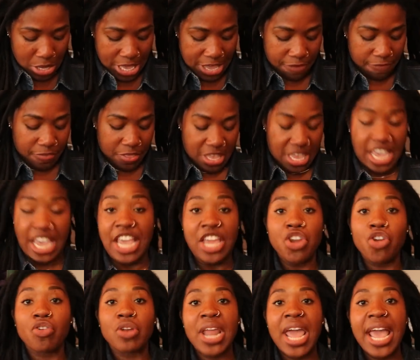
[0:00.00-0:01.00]
if the
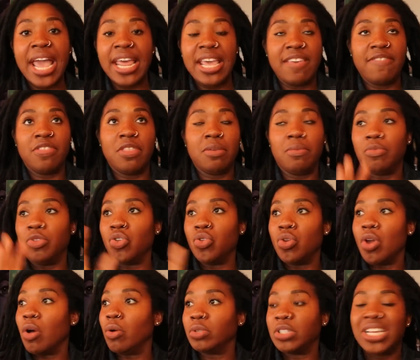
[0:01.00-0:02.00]
internet, if the,
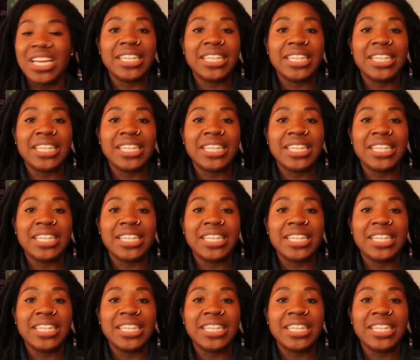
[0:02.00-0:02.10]
you know,